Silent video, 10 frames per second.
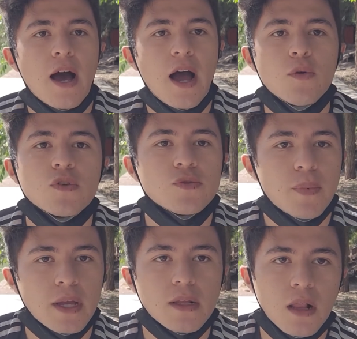I
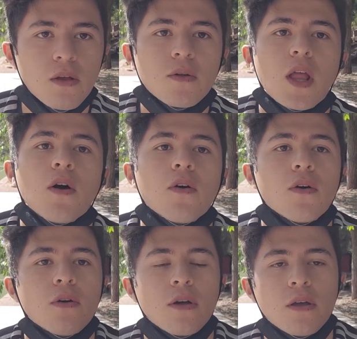respect a lot
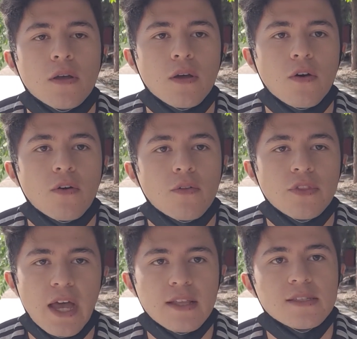
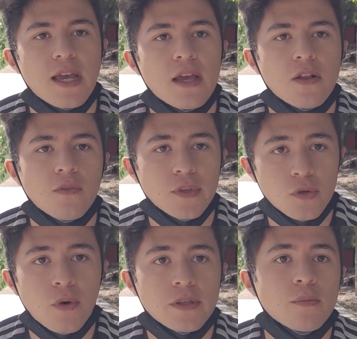that side of the
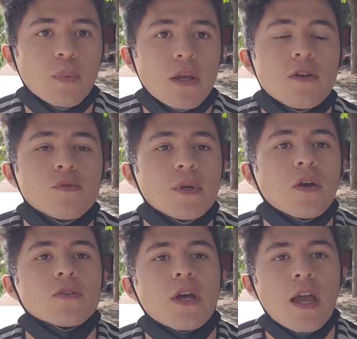creative players,
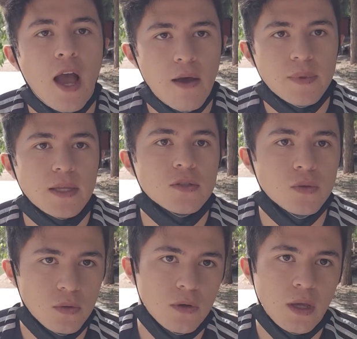because I have that too.
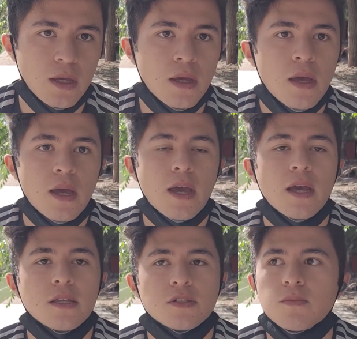Okay,
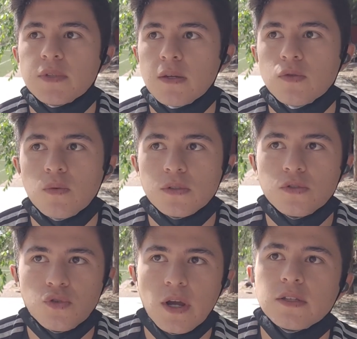and sometimes you want to
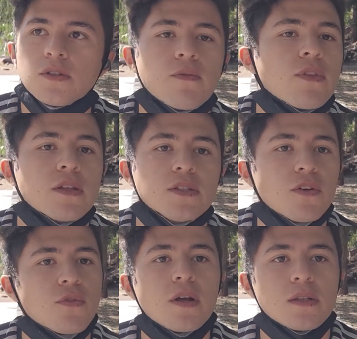try something
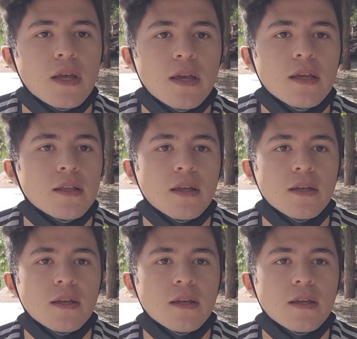different and